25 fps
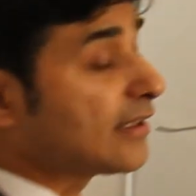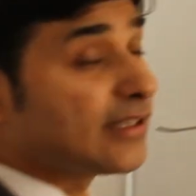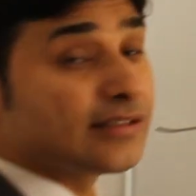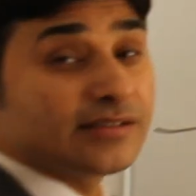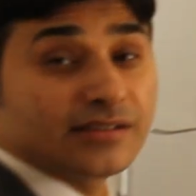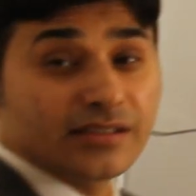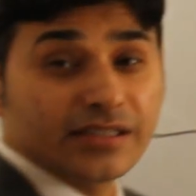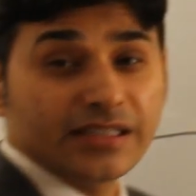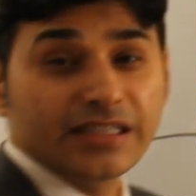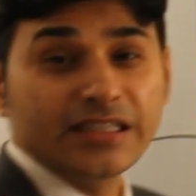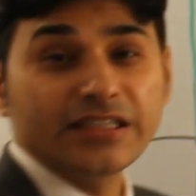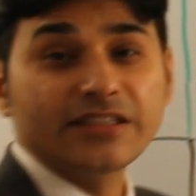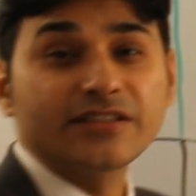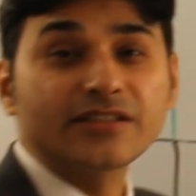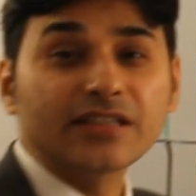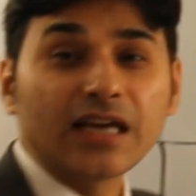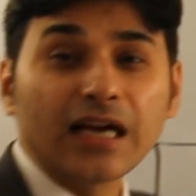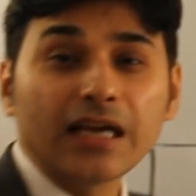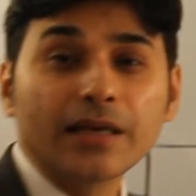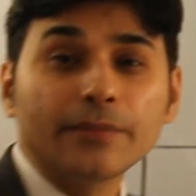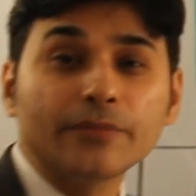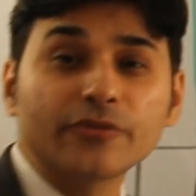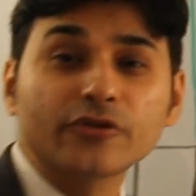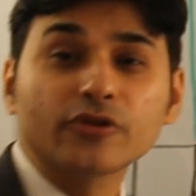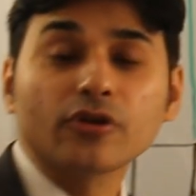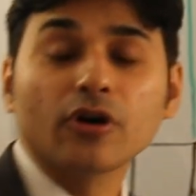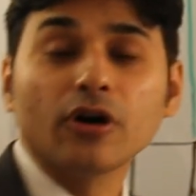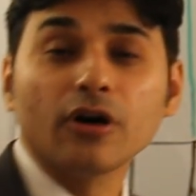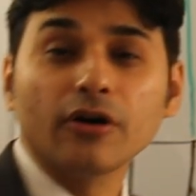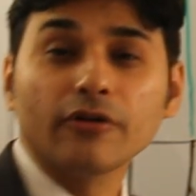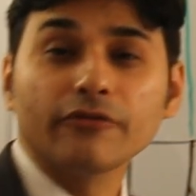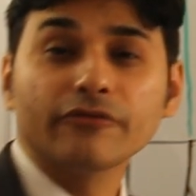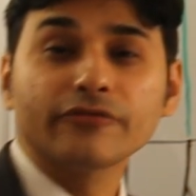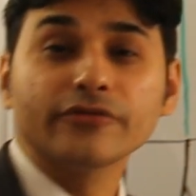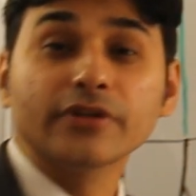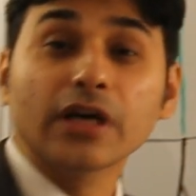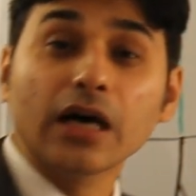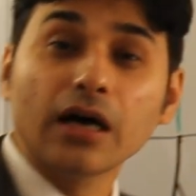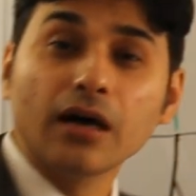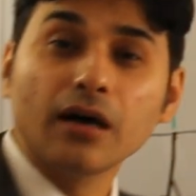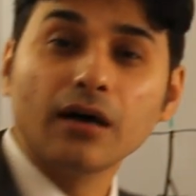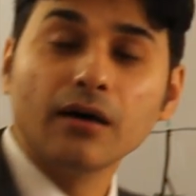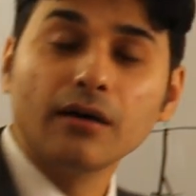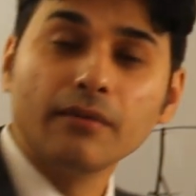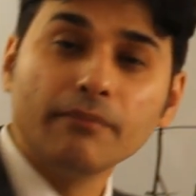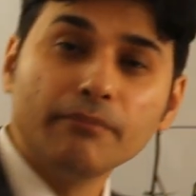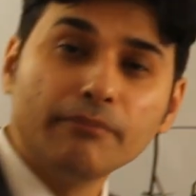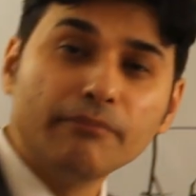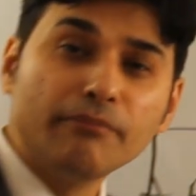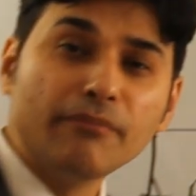the 3 types of the
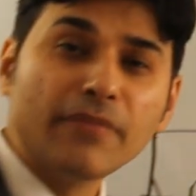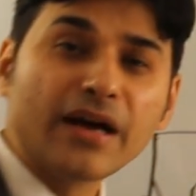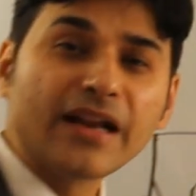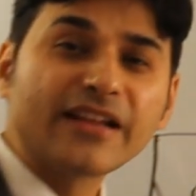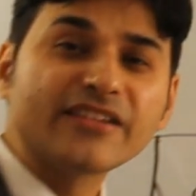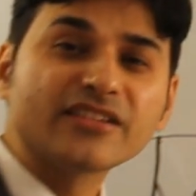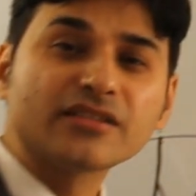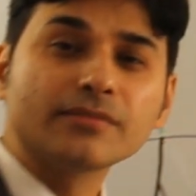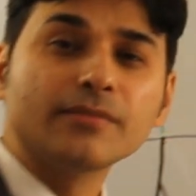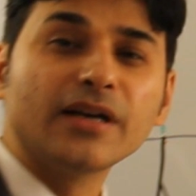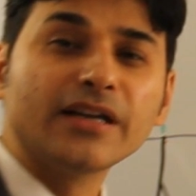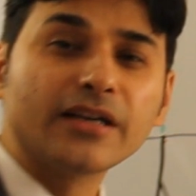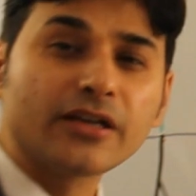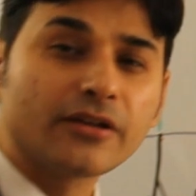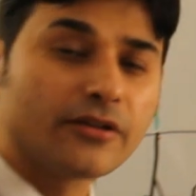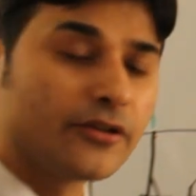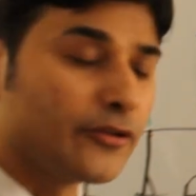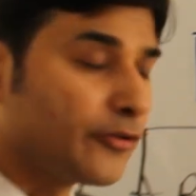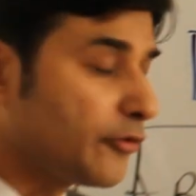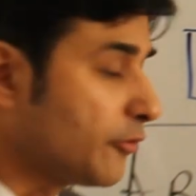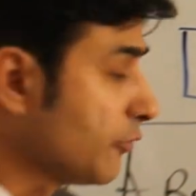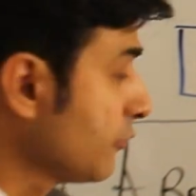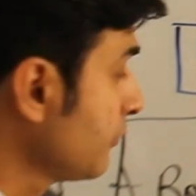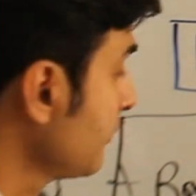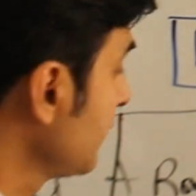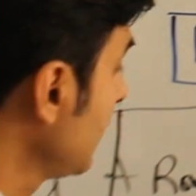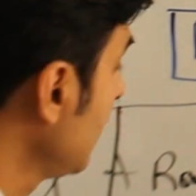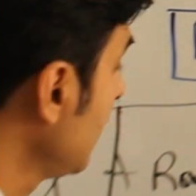meristematic tissue.